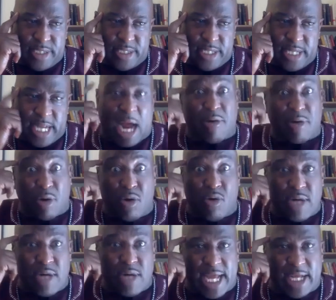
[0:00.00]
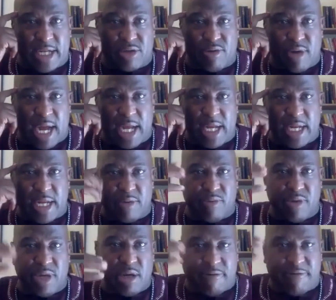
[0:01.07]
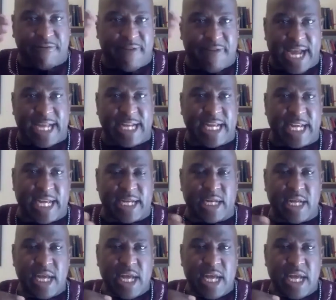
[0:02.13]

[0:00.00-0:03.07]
in our own heads, right? And we are fighting